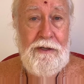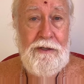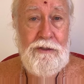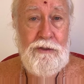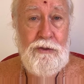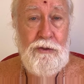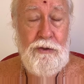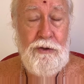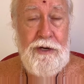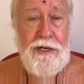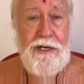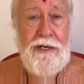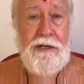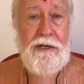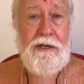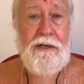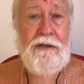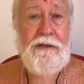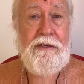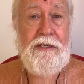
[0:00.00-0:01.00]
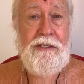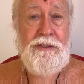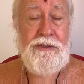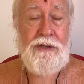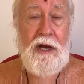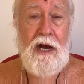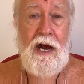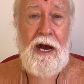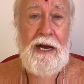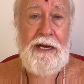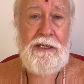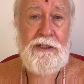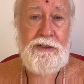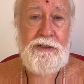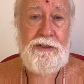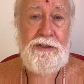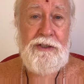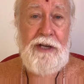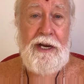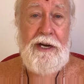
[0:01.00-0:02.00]
Turiya is the
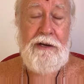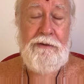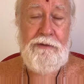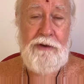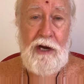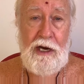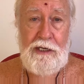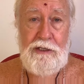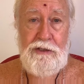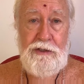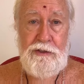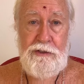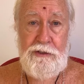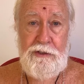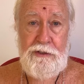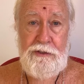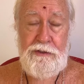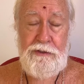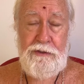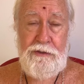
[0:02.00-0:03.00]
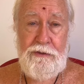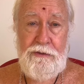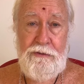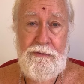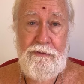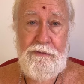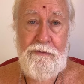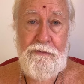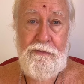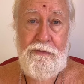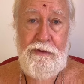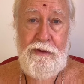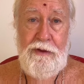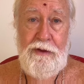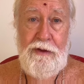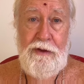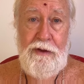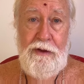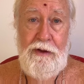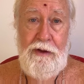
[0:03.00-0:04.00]
highest state of consciousness.
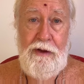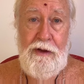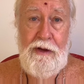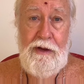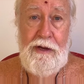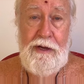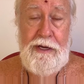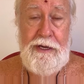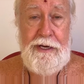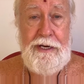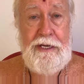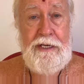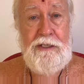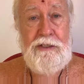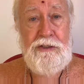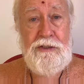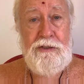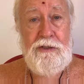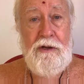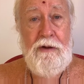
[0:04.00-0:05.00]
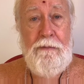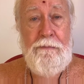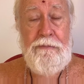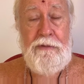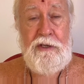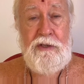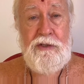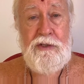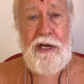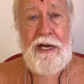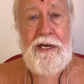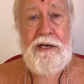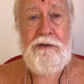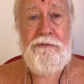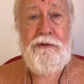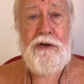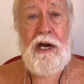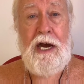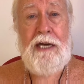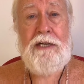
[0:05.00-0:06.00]
It is the state
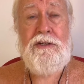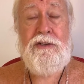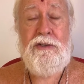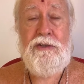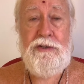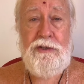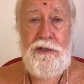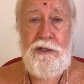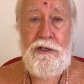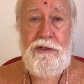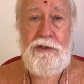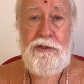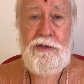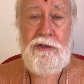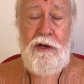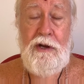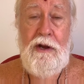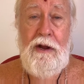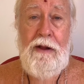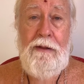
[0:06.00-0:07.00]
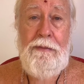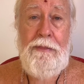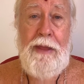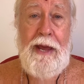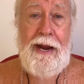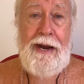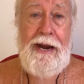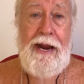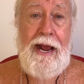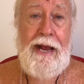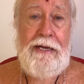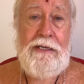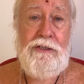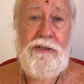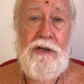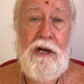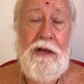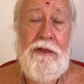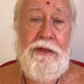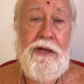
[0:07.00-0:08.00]
of consciousness that
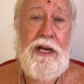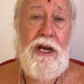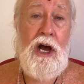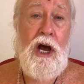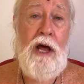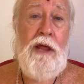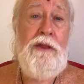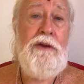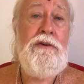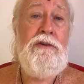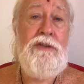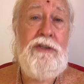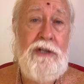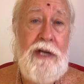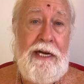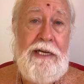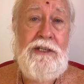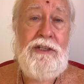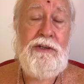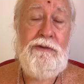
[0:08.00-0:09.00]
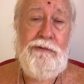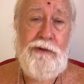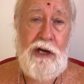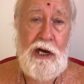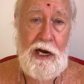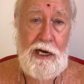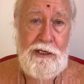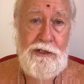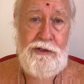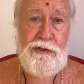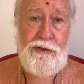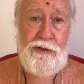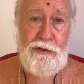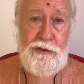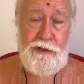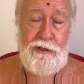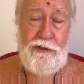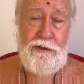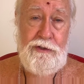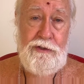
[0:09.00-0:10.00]
has the other states of
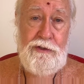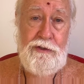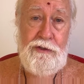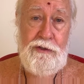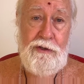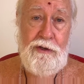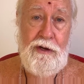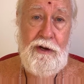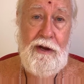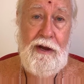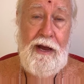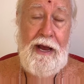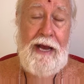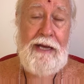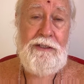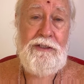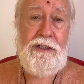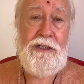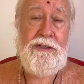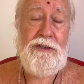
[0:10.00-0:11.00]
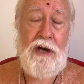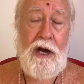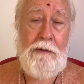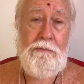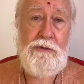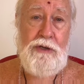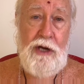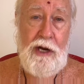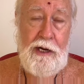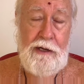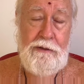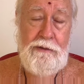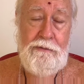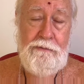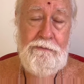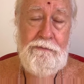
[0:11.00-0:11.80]
consciousness as its object